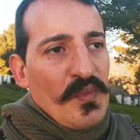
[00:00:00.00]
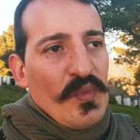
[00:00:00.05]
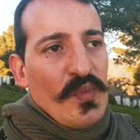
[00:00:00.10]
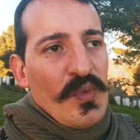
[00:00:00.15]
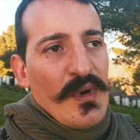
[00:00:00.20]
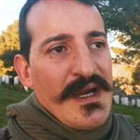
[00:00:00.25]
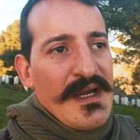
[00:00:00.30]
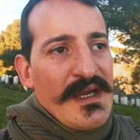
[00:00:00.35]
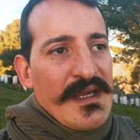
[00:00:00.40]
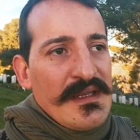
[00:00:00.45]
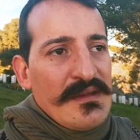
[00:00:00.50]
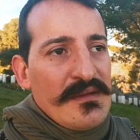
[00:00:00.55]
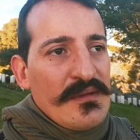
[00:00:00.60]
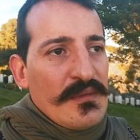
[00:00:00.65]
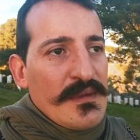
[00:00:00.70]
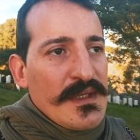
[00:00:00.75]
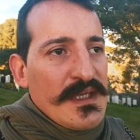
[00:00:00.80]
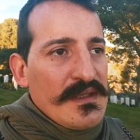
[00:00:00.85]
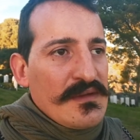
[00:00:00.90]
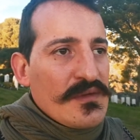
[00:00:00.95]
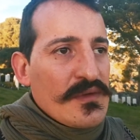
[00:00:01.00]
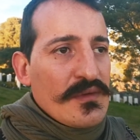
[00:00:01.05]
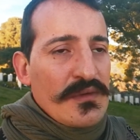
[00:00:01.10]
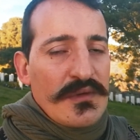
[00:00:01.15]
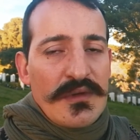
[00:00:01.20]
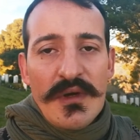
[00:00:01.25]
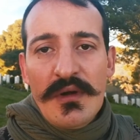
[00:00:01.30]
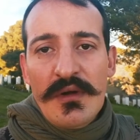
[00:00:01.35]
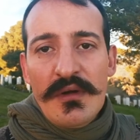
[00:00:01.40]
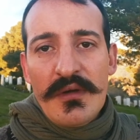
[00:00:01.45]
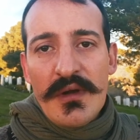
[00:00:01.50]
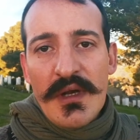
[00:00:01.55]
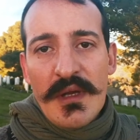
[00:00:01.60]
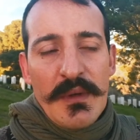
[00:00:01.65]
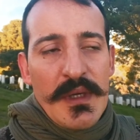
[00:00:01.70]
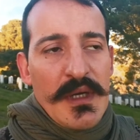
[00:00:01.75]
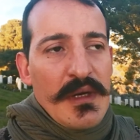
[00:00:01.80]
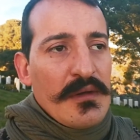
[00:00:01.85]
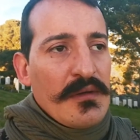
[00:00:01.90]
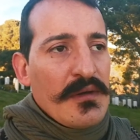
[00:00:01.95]
why do we need to go on
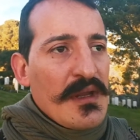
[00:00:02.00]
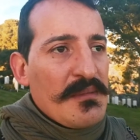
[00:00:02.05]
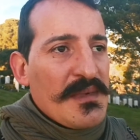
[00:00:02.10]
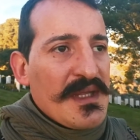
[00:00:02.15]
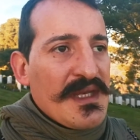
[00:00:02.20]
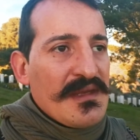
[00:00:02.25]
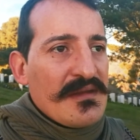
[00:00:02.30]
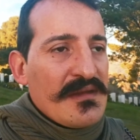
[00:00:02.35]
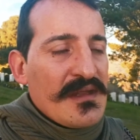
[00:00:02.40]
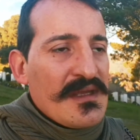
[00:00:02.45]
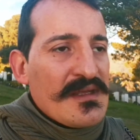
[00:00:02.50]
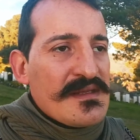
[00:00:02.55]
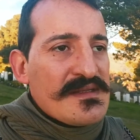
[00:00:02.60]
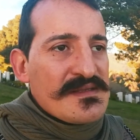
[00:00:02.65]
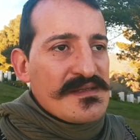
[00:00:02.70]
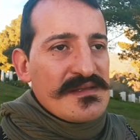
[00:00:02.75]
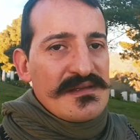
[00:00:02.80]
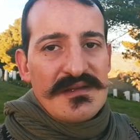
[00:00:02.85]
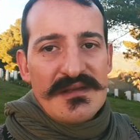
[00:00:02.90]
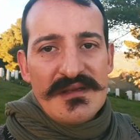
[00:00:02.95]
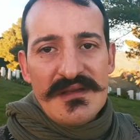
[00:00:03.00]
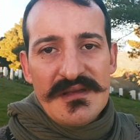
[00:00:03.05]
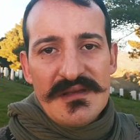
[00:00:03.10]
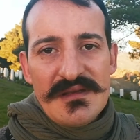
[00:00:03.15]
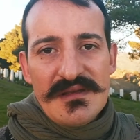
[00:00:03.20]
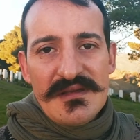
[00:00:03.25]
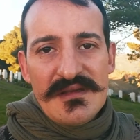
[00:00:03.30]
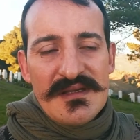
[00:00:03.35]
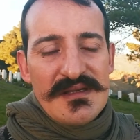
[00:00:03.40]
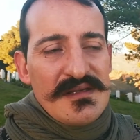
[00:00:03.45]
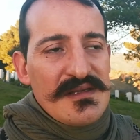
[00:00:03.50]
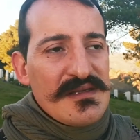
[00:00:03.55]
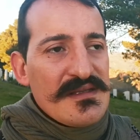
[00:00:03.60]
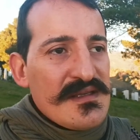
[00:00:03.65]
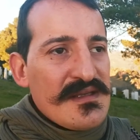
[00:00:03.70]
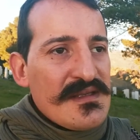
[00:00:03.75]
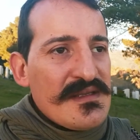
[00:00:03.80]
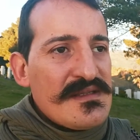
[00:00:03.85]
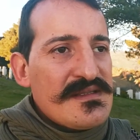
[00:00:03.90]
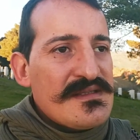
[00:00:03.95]
our own? I mean,
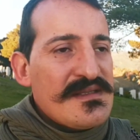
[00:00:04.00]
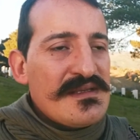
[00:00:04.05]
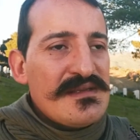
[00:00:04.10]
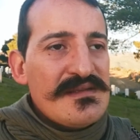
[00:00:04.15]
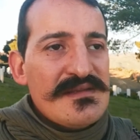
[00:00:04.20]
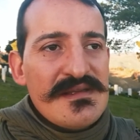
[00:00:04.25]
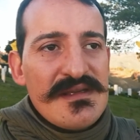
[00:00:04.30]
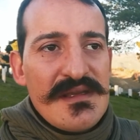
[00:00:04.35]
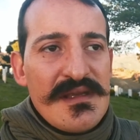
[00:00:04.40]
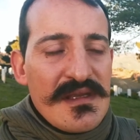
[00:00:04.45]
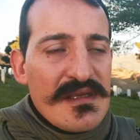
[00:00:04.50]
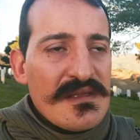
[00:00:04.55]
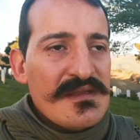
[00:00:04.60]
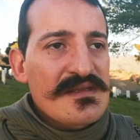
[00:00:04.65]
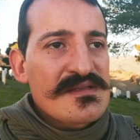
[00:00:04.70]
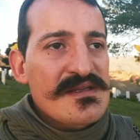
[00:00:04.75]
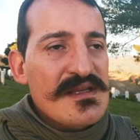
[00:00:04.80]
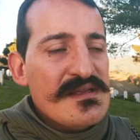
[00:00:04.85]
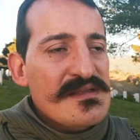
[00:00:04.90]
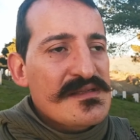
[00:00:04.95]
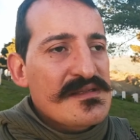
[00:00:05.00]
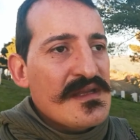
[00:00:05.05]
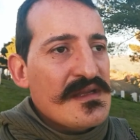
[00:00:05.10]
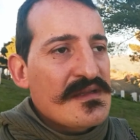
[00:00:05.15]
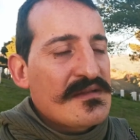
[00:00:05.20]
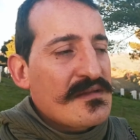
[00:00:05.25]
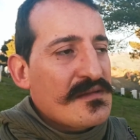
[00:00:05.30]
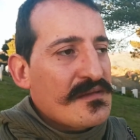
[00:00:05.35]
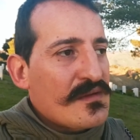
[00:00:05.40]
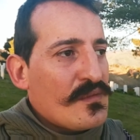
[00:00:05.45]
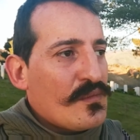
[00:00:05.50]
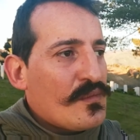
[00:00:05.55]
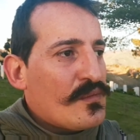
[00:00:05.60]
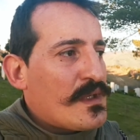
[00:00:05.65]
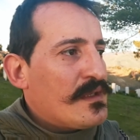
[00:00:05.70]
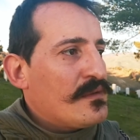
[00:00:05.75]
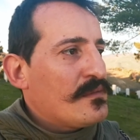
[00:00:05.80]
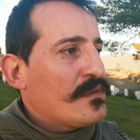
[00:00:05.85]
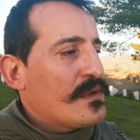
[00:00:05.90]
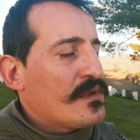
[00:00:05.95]
it's easy in the sense that
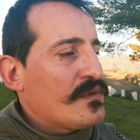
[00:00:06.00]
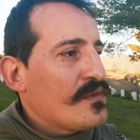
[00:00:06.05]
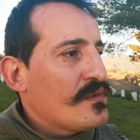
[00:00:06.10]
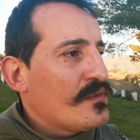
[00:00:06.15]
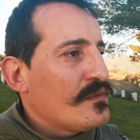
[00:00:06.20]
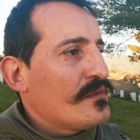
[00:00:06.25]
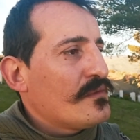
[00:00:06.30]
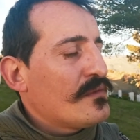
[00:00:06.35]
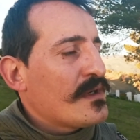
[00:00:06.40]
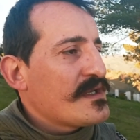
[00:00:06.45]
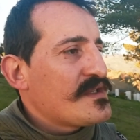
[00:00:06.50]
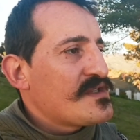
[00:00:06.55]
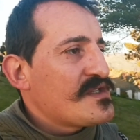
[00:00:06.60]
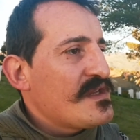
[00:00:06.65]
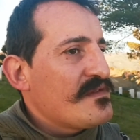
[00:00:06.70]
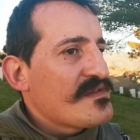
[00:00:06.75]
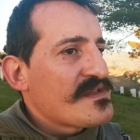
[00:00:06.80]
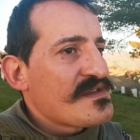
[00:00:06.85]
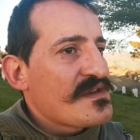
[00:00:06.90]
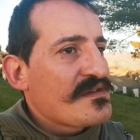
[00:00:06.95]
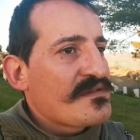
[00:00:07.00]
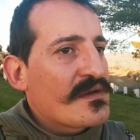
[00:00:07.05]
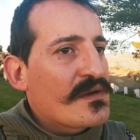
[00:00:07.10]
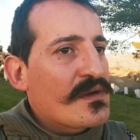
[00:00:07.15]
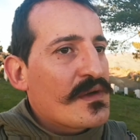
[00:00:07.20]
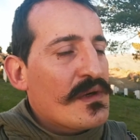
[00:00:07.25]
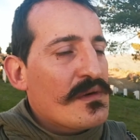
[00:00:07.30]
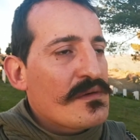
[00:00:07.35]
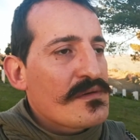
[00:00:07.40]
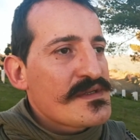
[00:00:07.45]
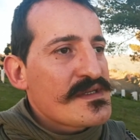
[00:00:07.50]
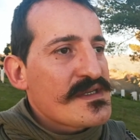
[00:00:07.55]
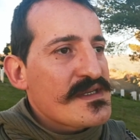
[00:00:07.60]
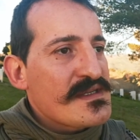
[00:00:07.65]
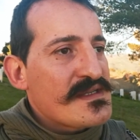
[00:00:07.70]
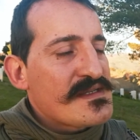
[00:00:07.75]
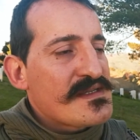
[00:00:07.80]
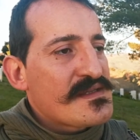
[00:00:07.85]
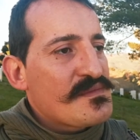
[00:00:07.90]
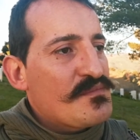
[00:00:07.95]
when you want to achieve certain goals,
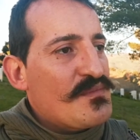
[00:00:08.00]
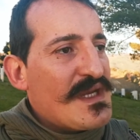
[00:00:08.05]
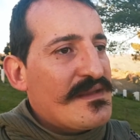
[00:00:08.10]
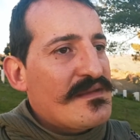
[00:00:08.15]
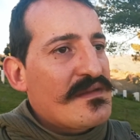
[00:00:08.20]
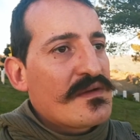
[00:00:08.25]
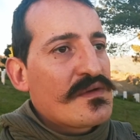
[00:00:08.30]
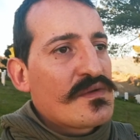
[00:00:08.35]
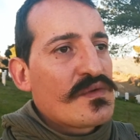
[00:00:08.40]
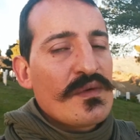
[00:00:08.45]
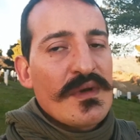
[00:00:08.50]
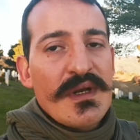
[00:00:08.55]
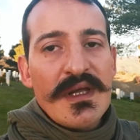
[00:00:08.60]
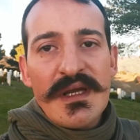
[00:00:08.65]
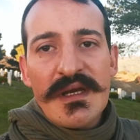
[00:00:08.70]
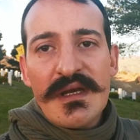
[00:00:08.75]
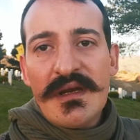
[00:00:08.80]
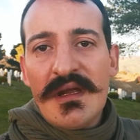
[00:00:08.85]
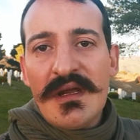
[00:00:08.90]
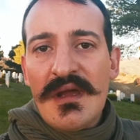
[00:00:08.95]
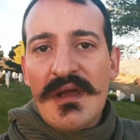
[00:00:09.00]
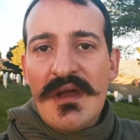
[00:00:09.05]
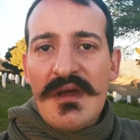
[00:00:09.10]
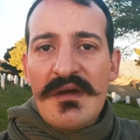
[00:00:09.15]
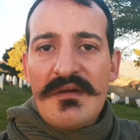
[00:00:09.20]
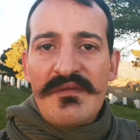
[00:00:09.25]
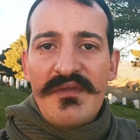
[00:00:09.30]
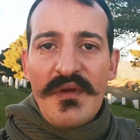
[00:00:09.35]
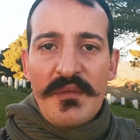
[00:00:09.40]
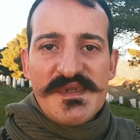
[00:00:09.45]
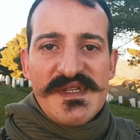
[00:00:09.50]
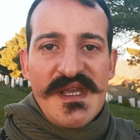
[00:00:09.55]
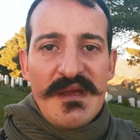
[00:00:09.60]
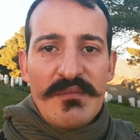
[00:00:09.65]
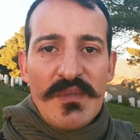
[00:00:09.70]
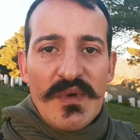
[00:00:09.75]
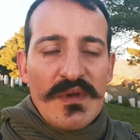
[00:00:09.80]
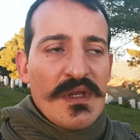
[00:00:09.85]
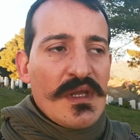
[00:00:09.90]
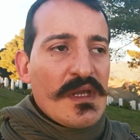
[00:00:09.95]
it's better to learn from
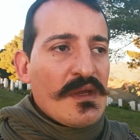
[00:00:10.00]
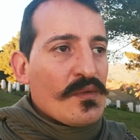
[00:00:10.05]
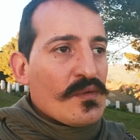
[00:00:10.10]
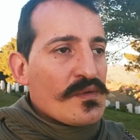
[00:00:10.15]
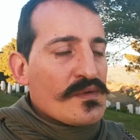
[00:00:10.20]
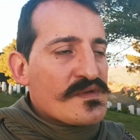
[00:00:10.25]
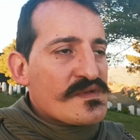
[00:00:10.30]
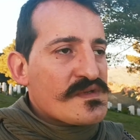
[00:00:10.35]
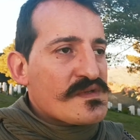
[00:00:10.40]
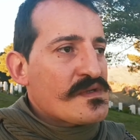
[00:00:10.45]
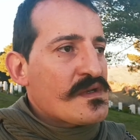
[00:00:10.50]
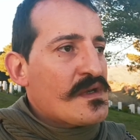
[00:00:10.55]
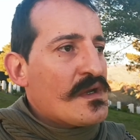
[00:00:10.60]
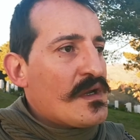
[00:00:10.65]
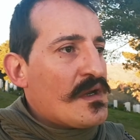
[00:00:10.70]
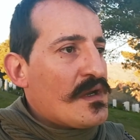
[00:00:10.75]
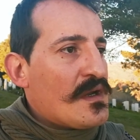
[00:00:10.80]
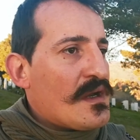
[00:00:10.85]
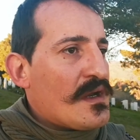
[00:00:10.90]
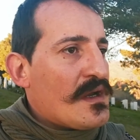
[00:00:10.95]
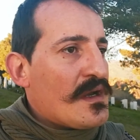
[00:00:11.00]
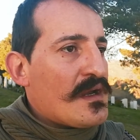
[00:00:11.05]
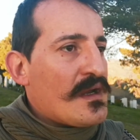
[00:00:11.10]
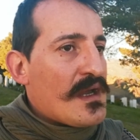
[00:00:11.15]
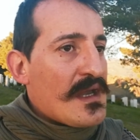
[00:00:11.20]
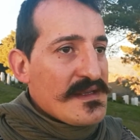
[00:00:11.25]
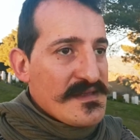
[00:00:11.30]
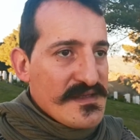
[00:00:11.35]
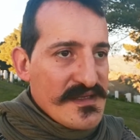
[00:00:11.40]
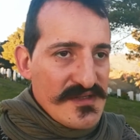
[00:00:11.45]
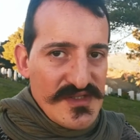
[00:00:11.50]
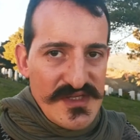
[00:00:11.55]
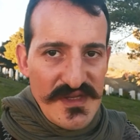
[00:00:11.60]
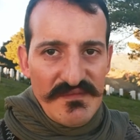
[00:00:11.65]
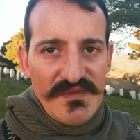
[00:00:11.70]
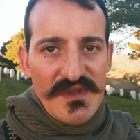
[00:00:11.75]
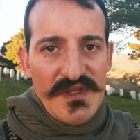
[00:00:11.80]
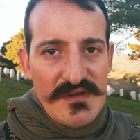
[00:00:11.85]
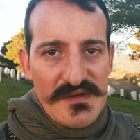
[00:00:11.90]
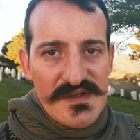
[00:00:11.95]
somebody who's has
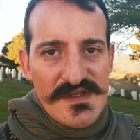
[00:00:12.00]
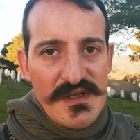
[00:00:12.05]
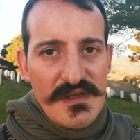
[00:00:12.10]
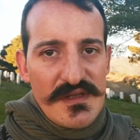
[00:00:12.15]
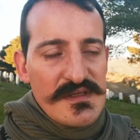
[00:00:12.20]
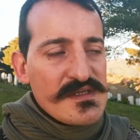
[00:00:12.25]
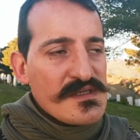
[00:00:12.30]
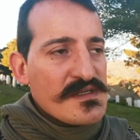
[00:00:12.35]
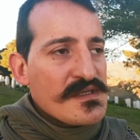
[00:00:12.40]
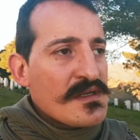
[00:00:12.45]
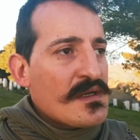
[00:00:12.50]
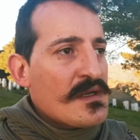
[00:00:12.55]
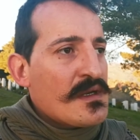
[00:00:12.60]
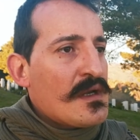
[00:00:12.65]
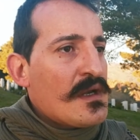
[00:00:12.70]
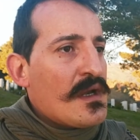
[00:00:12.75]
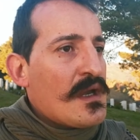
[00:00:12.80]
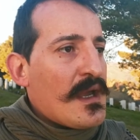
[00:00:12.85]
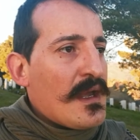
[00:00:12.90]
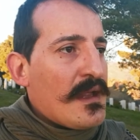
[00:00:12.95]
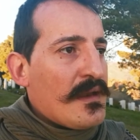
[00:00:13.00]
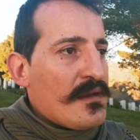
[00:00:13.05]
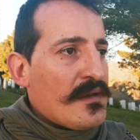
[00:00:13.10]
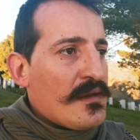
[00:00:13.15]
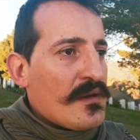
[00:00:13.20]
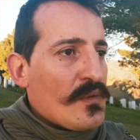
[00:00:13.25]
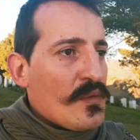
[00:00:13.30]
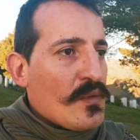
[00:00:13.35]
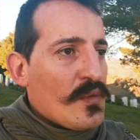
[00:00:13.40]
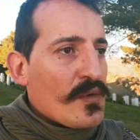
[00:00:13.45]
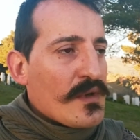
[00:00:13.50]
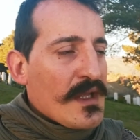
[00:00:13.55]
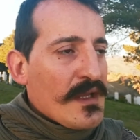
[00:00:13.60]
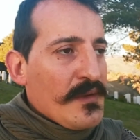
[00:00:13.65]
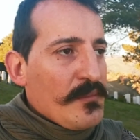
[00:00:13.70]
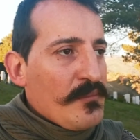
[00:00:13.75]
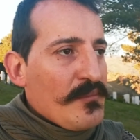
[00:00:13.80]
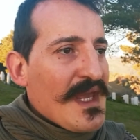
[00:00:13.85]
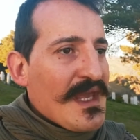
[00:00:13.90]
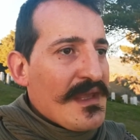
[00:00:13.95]
achieved the results and who
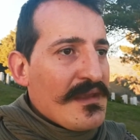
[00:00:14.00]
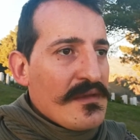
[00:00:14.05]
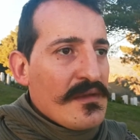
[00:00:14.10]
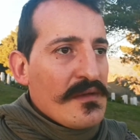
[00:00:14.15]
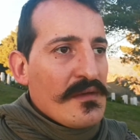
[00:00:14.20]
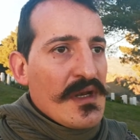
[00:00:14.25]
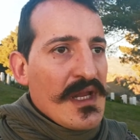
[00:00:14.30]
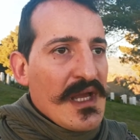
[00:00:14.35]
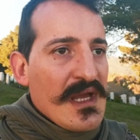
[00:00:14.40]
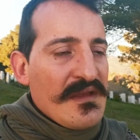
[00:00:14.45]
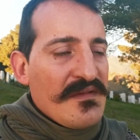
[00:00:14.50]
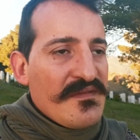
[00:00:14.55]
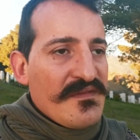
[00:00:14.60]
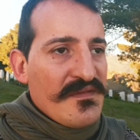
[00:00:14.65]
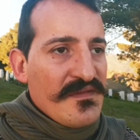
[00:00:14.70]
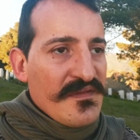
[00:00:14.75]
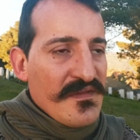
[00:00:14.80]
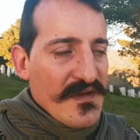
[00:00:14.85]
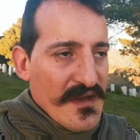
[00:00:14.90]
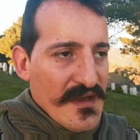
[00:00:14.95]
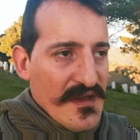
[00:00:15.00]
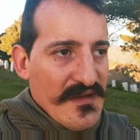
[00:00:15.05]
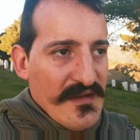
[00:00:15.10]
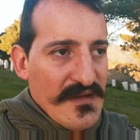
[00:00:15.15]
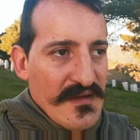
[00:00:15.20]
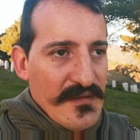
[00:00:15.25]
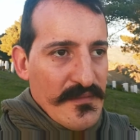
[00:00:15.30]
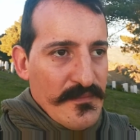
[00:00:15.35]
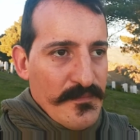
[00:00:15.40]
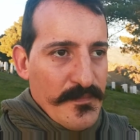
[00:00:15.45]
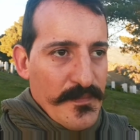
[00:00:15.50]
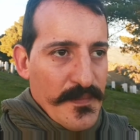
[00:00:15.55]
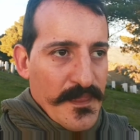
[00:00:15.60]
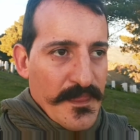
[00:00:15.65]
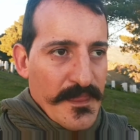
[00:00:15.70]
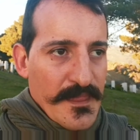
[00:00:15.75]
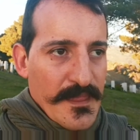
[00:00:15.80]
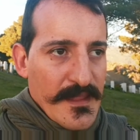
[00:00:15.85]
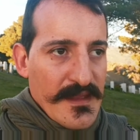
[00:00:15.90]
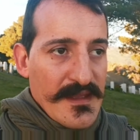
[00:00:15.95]
can make your life
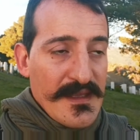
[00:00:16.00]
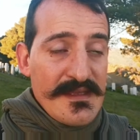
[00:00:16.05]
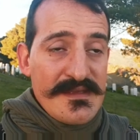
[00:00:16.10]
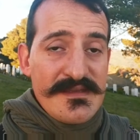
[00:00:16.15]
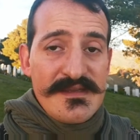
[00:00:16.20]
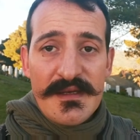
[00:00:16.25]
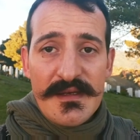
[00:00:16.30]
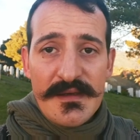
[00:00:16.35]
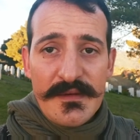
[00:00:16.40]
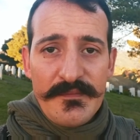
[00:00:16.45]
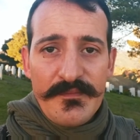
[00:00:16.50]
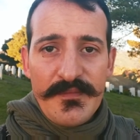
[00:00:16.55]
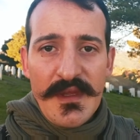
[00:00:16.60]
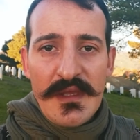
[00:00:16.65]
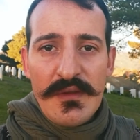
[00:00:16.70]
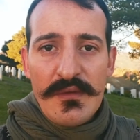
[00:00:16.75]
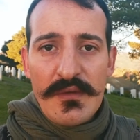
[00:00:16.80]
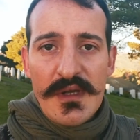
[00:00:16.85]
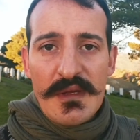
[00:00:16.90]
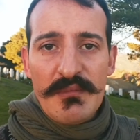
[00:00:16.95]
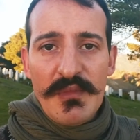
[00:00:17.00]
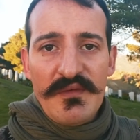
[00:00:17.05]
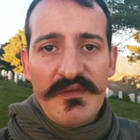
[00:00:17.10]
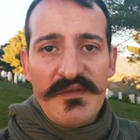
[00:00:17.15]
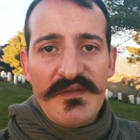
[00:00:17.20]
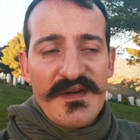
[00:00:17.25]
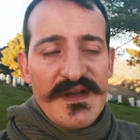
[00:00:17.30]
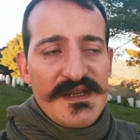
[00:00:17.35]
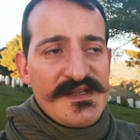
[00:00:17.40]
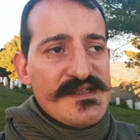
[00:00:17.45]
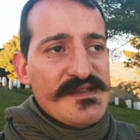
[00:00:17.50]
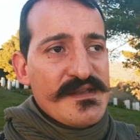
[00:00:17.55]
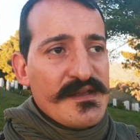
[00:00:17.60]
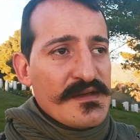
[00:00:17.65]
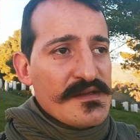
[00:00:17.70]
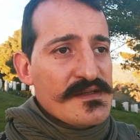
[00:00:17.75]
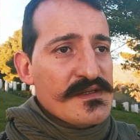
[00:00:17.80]
easier, and you can move faster.